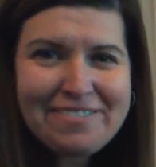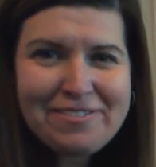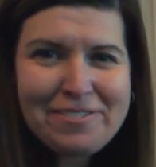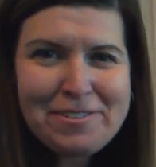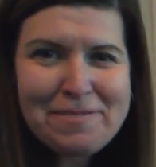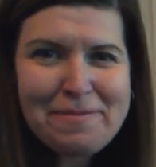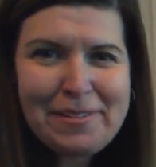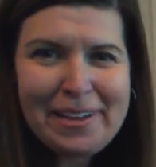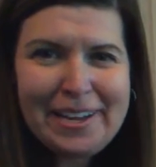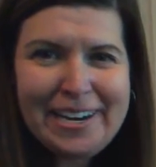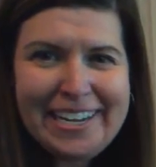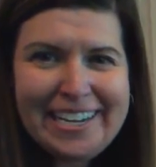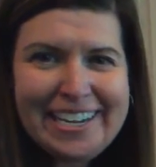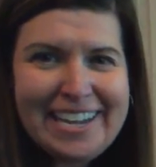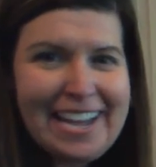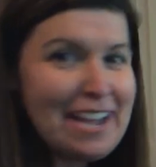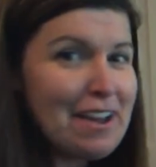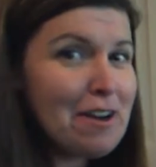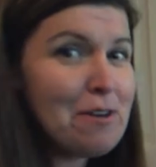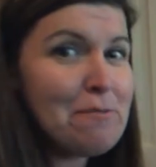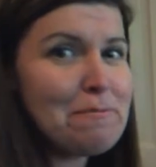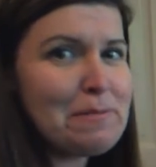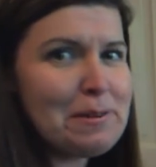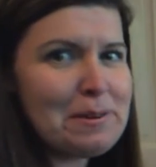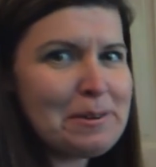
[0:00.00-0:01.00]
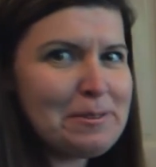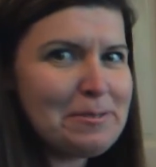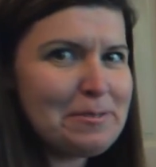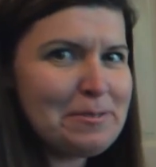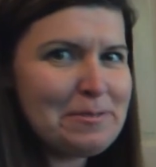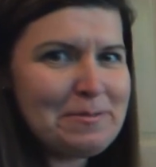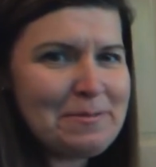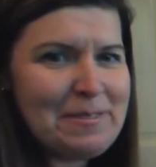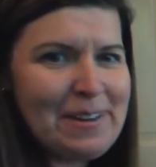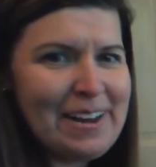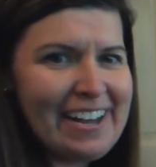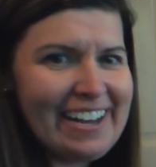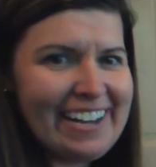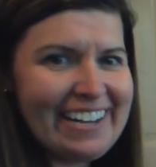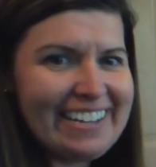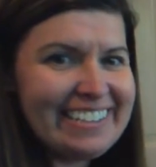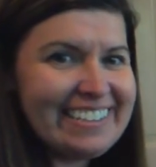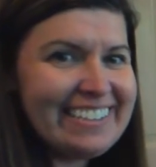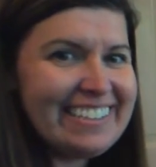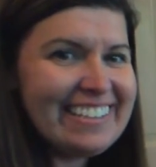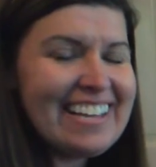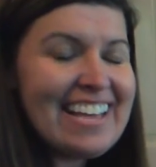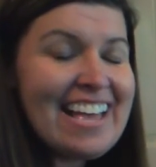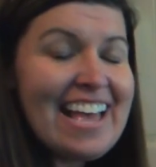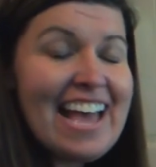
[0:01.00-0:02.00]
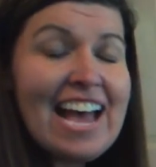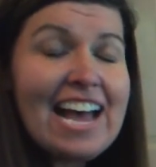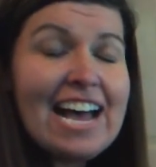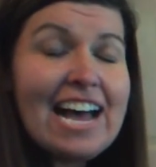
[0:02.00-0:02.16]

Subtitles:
everybody. I hope you're doing well.